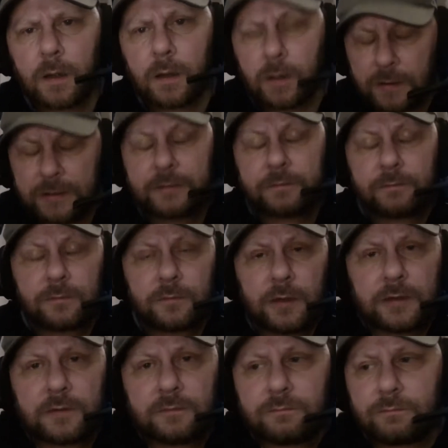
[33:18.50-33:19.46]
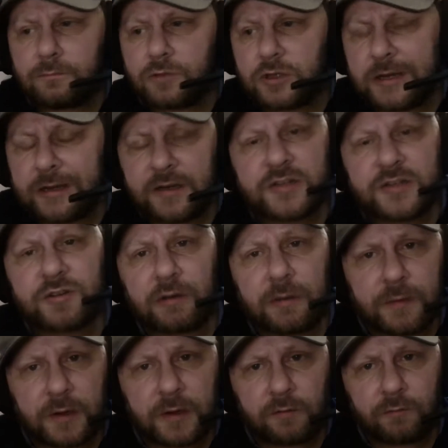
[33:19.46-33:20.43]
like shouting and
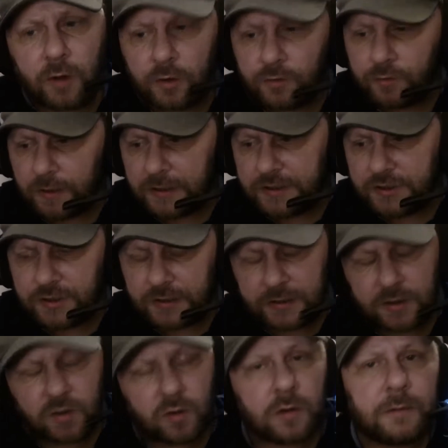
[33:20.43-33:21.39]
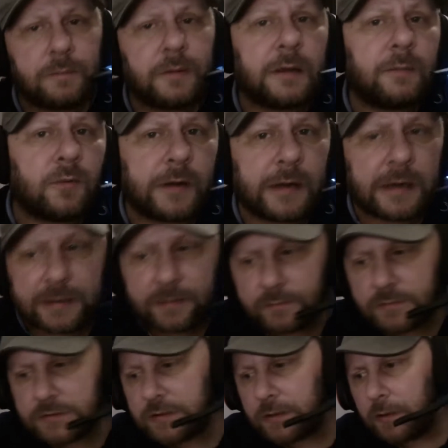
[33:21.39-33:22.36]
screaming in a road rage thing, calling people
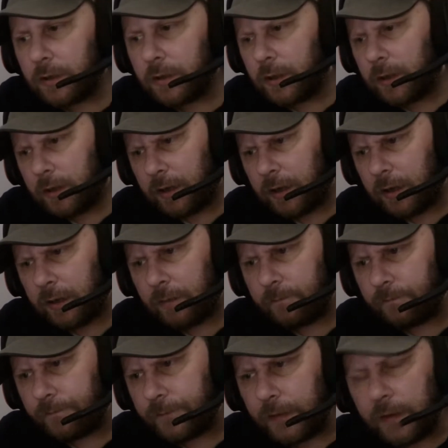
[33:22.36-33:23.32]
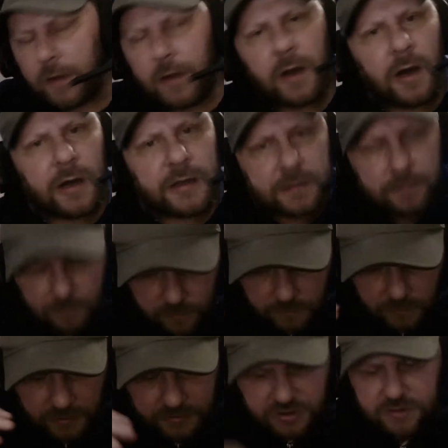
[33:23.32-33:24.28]
names. Um, I
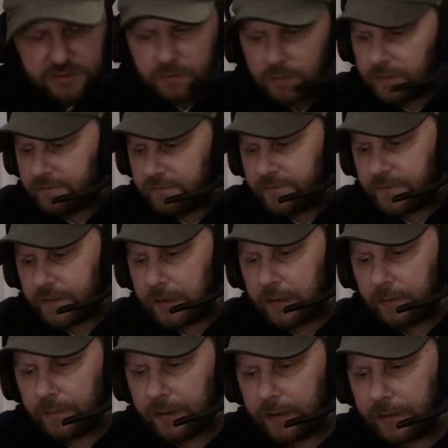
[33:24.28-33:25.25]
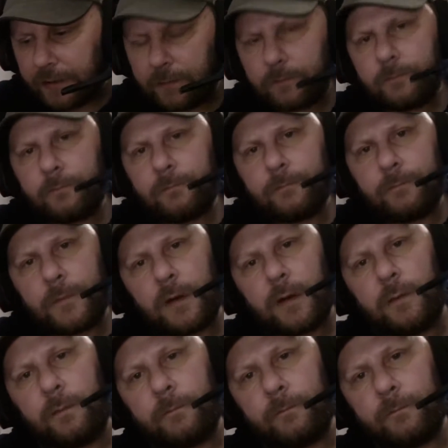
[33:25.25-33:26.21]
I just want to forget about it.
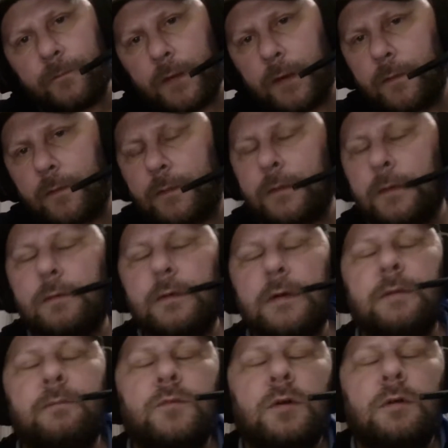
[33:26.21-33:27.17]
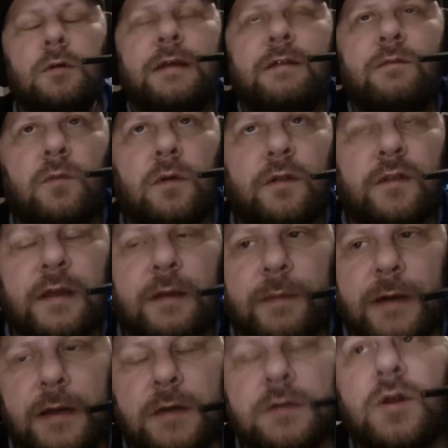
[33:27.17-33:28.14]
Like no, don't even want to think
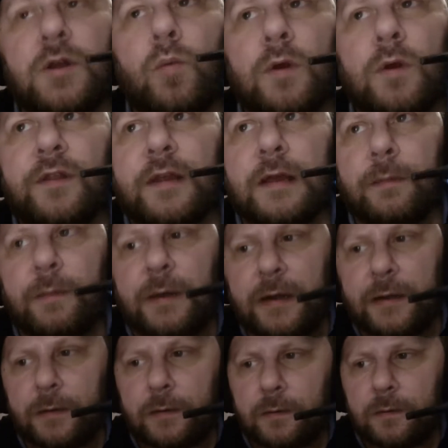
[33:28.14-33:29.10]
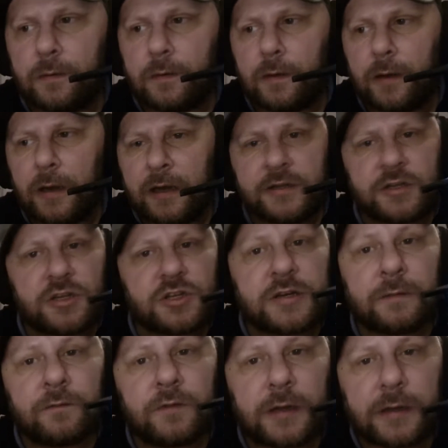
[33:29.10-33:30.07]
about it. I don't want to think about it, and
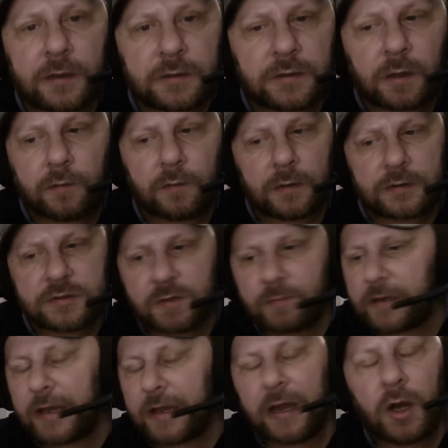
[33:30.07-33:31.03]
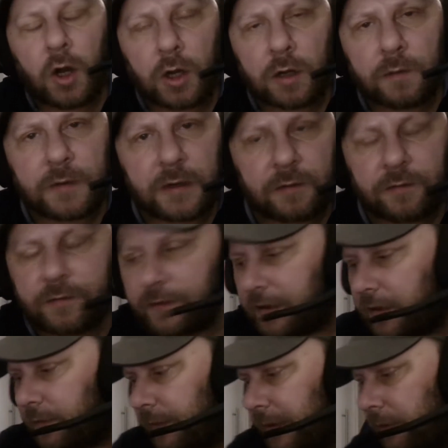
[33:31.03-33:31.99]
generally I don't. So when I get home, I don't
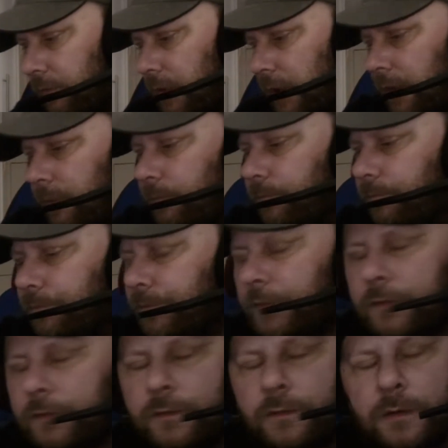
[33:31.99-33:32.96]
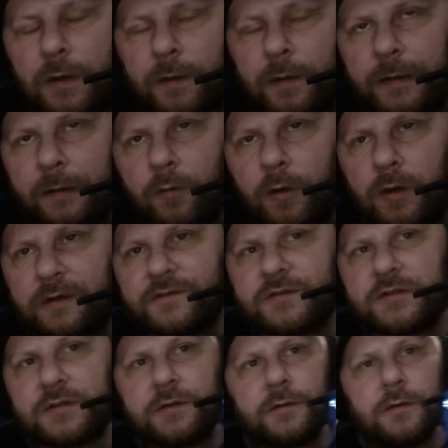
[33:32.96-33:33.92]
think about what I've
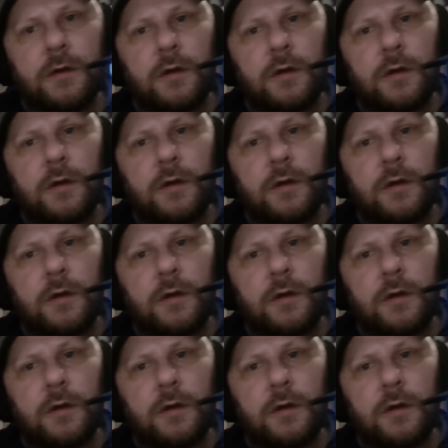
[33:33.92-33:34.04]
done.